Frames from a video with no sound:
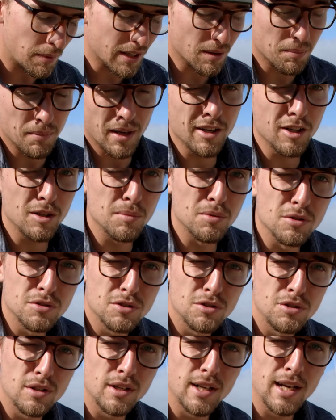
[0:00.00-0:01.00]
make it malleable
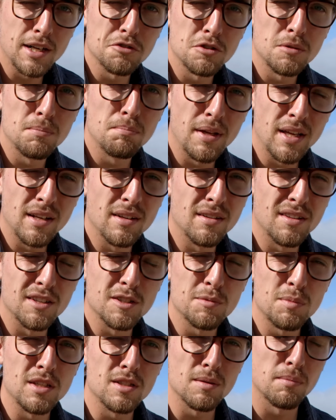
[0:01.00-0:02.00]
so you can actually bend
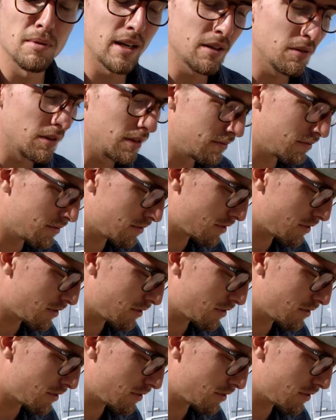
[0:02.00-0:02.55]
this piece of plywood.